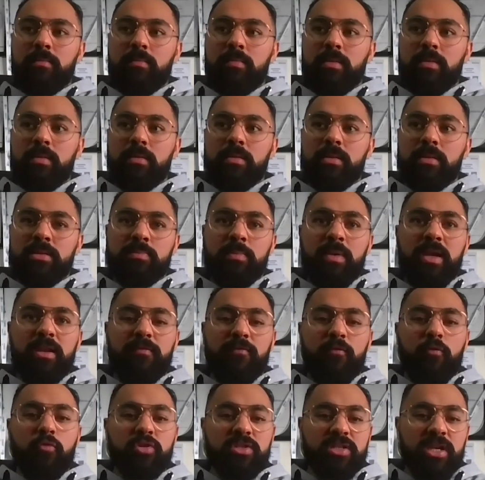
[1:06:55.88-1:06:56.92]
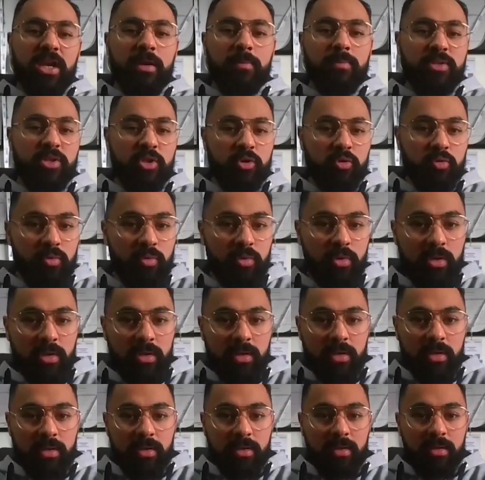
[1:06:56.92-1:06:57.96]
is made for type 2
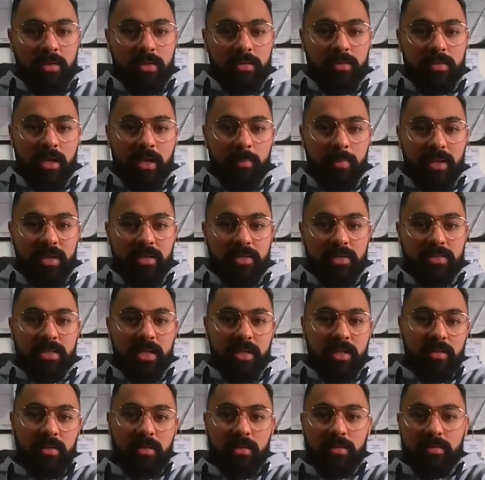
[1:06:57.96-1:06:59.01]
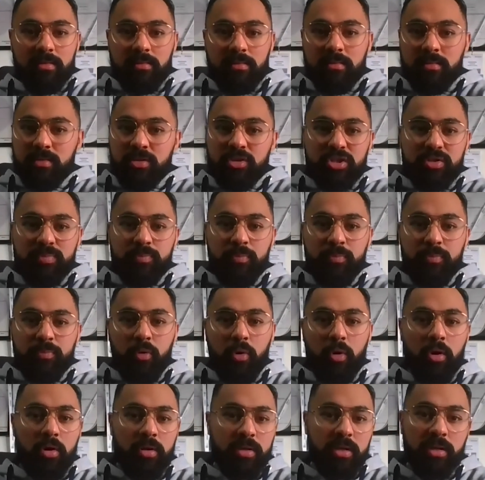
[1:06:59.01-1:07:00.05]
diabetics that you just
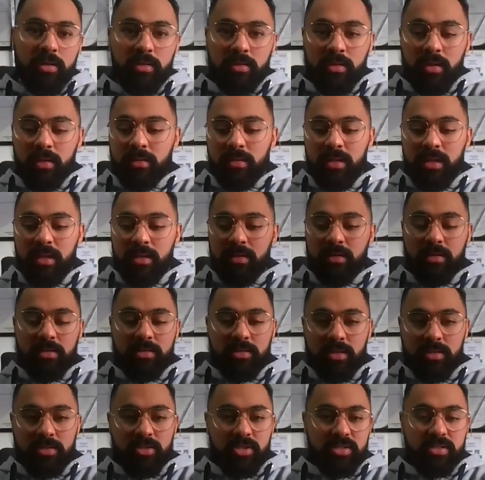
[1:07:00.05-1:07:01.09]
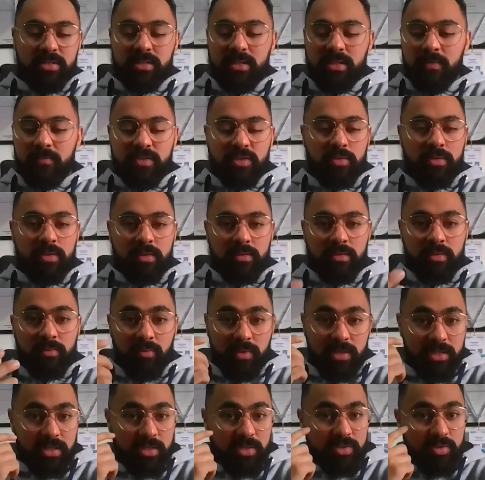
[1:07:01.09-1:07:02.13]
put on, and again it just gives you the
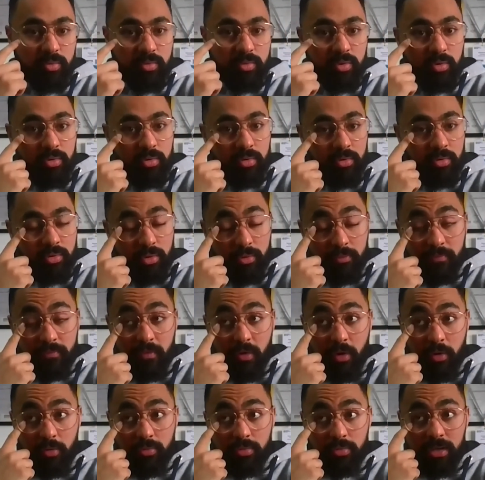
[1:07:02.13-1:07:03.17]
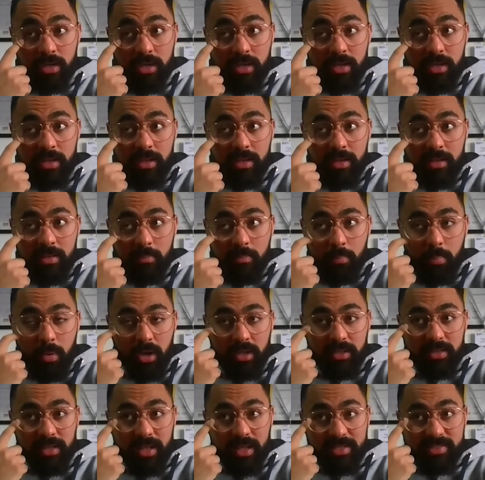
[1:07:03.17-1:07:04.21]
readings on your phone. But it